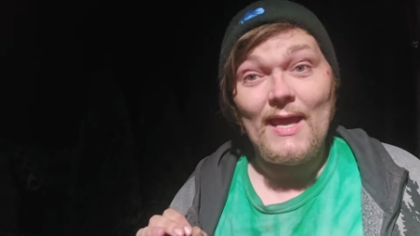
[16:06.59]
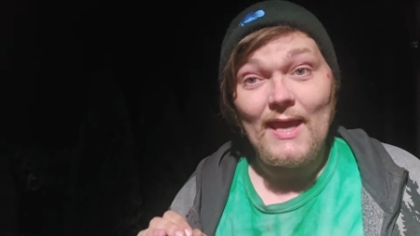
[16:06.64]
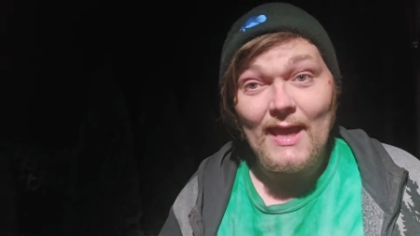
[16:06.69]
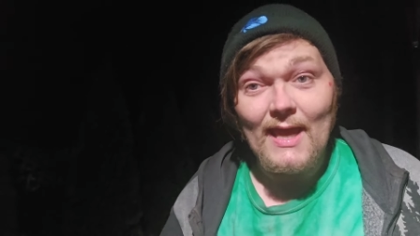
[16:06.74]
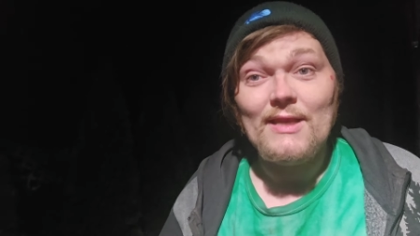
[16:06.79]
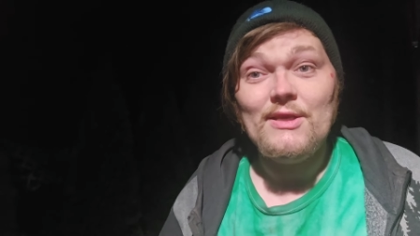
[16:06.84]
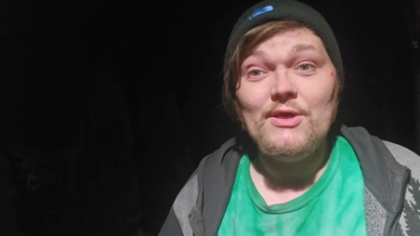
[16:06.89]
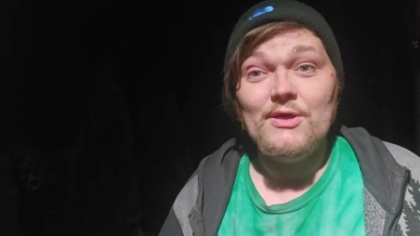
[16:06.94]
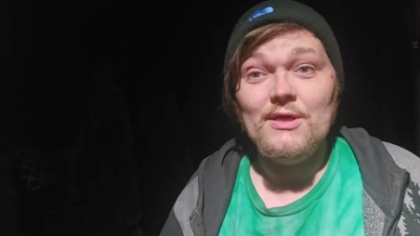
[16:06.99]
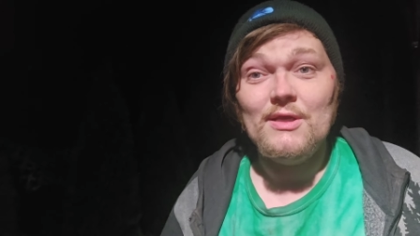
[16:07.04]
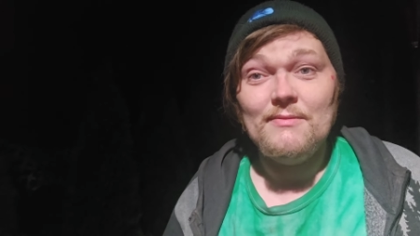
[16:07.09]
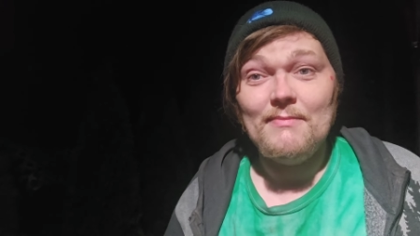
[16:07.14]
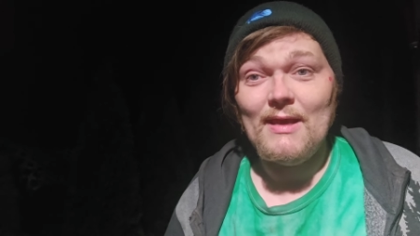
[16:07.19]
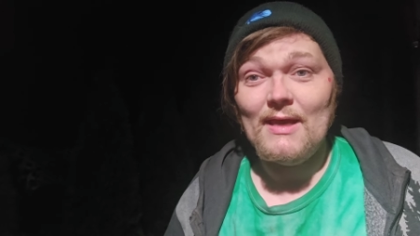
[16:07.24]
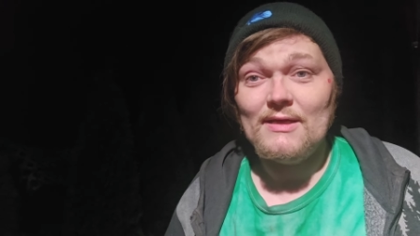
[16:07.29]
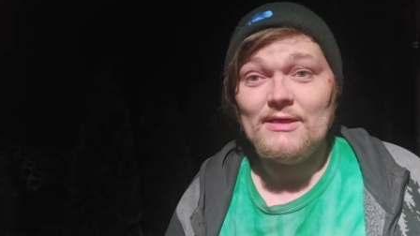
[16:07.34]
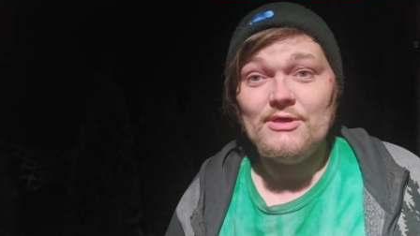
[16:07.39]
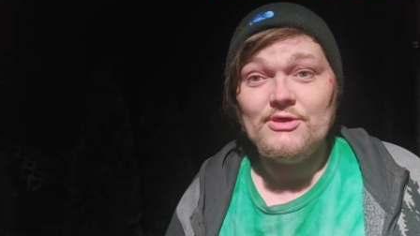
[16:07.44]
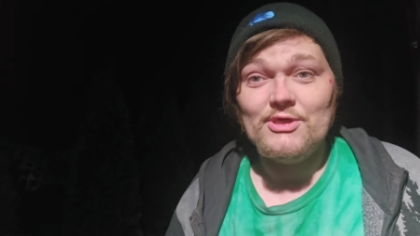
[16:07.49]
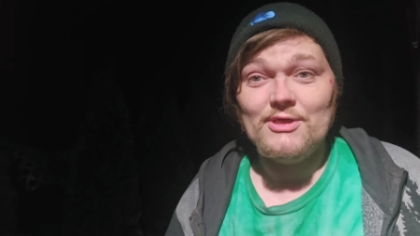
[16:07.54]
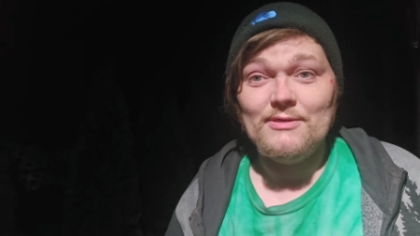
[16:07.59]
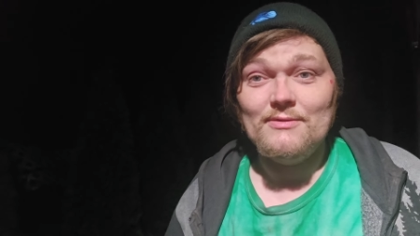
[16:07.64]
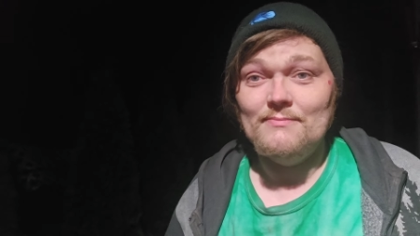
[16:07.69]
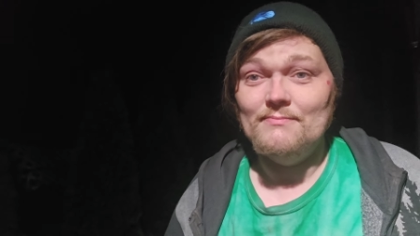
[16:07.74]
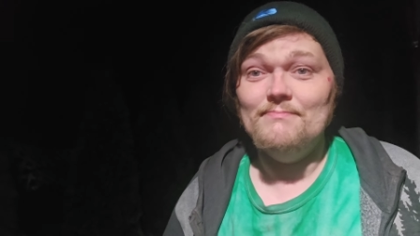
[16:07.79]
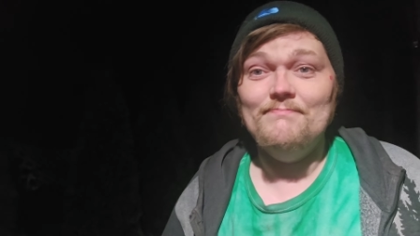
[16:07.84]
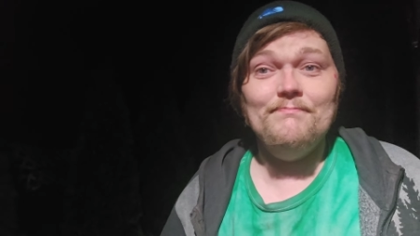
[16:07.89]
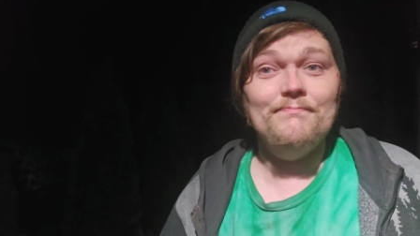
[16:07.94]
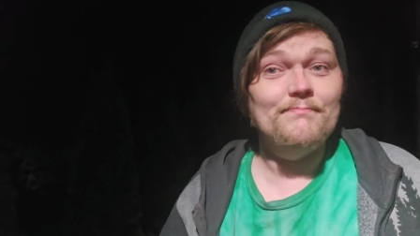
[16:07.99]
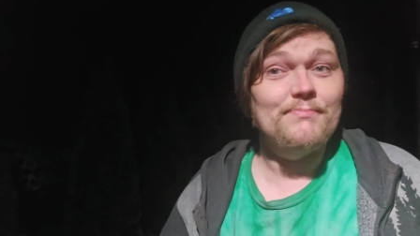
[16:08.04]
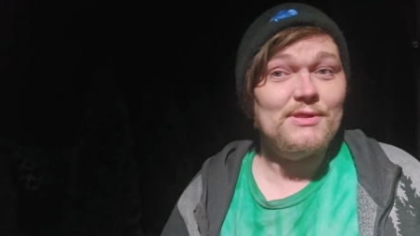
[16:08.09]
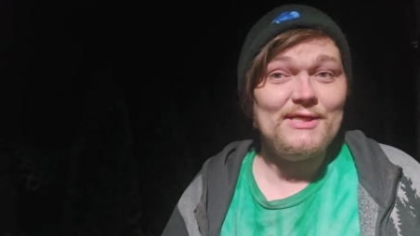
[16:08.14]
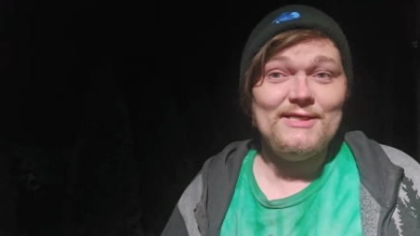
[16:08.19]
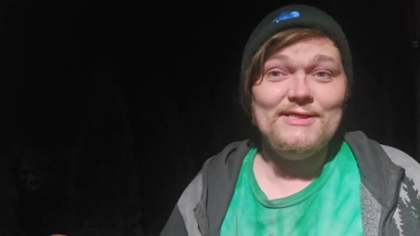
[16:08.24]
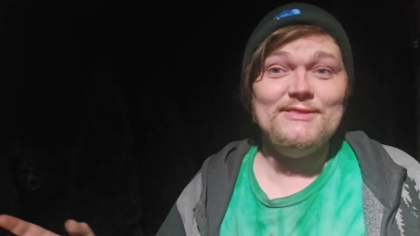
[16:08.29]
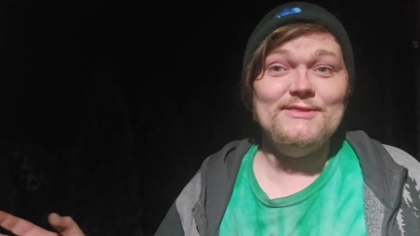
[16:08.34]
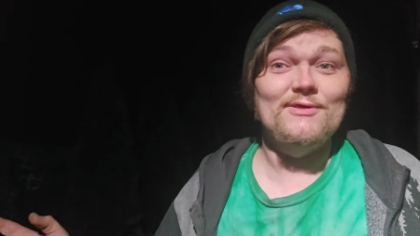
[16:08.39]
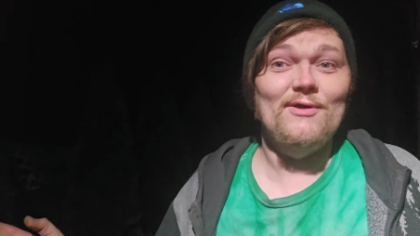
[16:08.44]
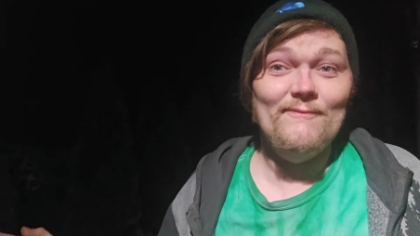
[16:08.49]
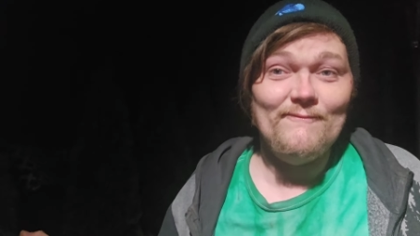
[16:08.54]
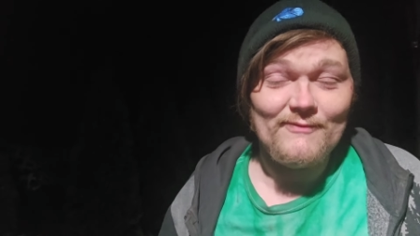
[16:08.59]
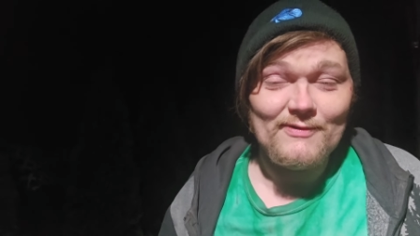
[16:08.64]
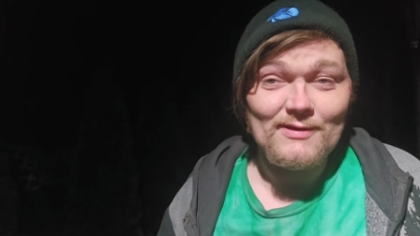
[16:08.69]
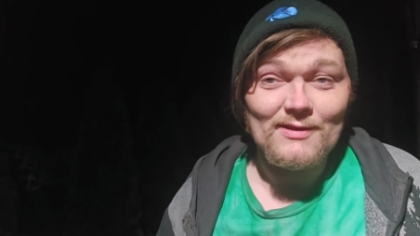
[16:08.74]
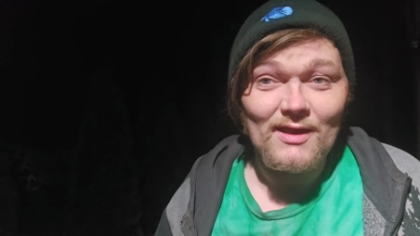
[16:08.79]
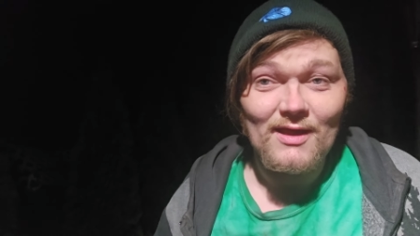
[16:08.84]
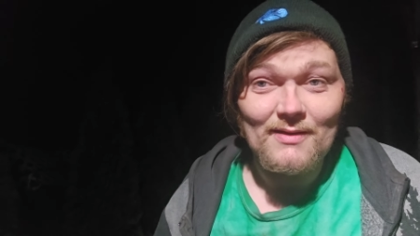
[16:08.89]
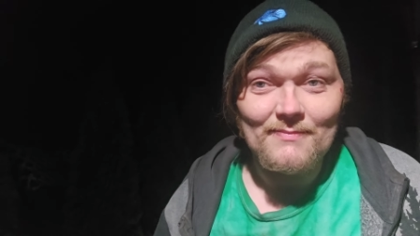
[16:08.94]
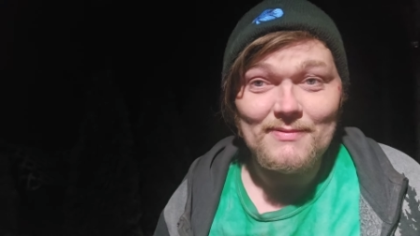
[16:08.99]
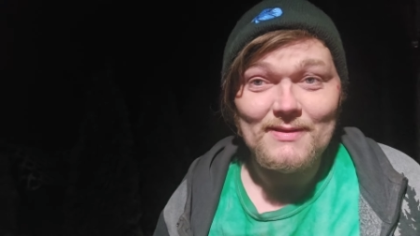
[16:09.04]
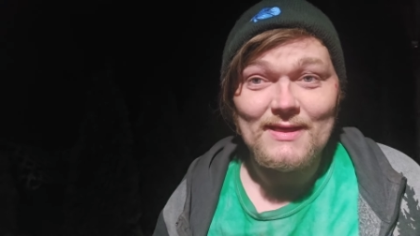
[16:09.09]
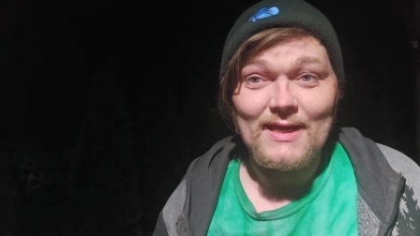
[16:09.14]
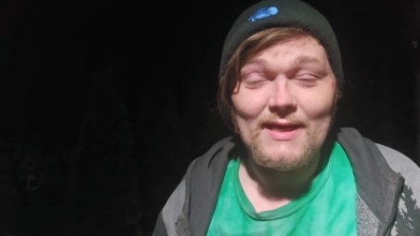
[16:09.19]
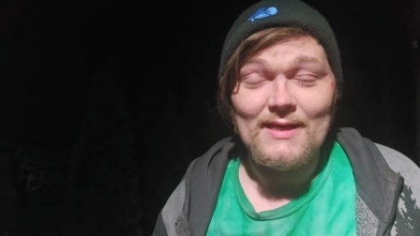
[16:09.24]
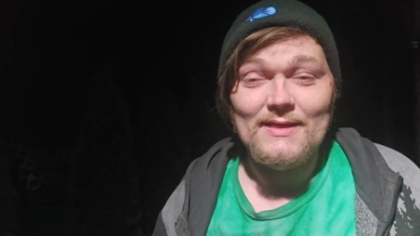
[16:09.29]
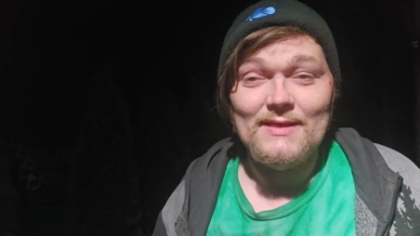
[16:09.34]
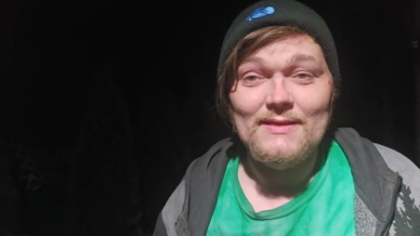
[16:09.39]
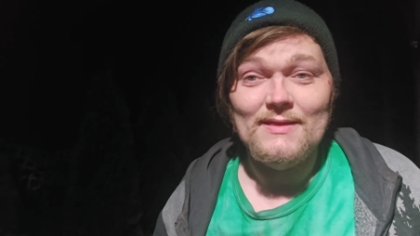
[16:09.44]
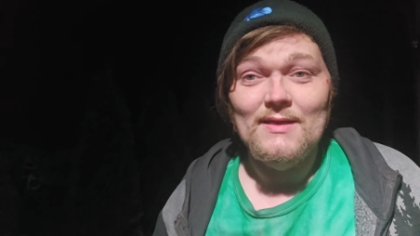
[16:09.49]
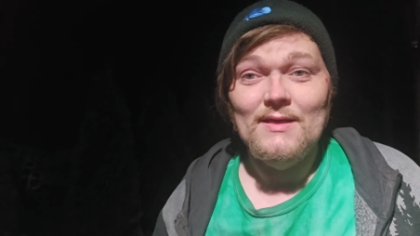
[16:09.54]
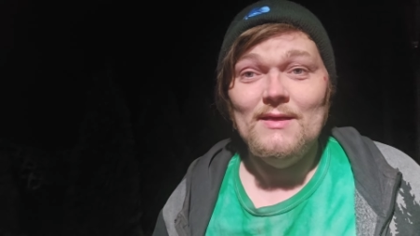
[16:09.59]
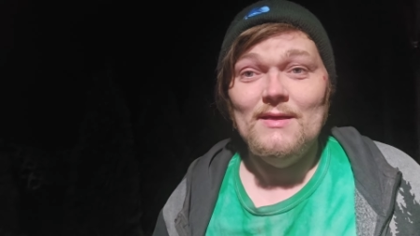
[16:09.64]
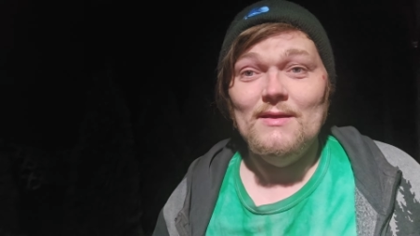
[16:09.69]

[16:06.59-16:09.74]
and you can manage it, please don't feel obligated.